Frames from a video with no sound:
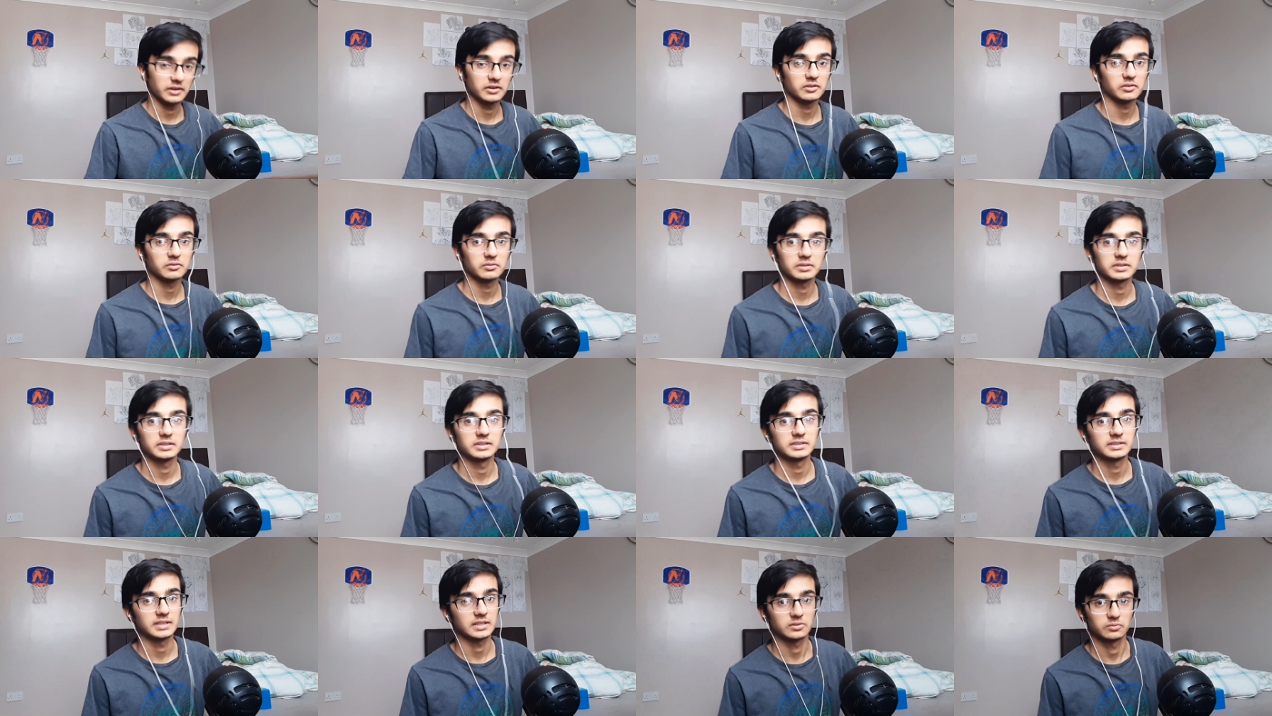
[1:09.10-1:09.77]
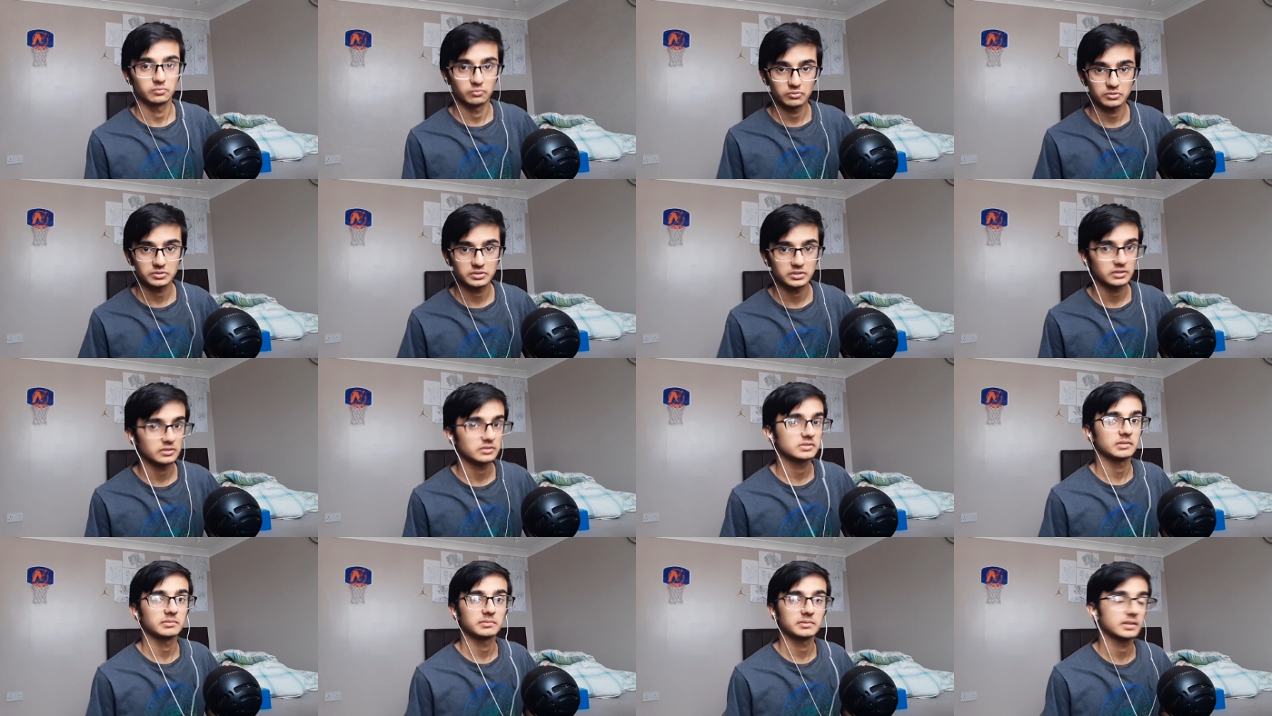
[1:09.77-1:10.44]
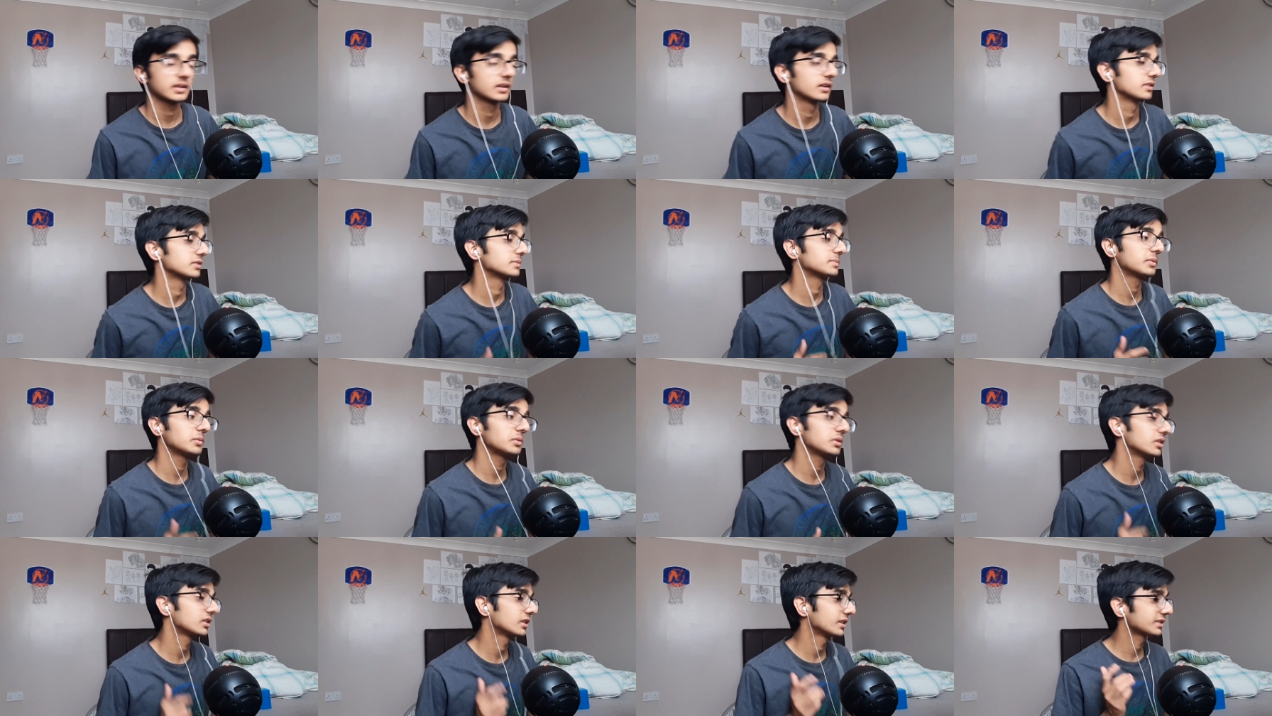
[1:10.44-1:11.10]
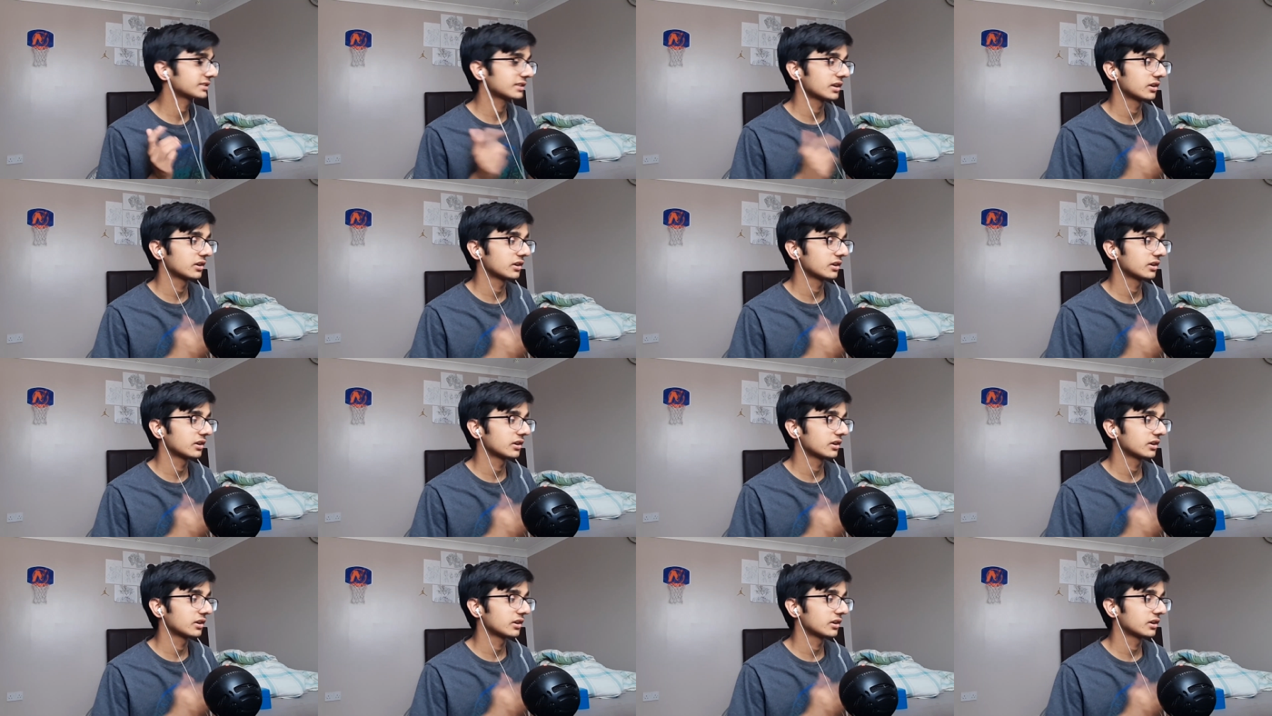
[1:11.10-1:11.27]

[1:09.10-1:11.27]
don't know what, if that's water or something else, but let's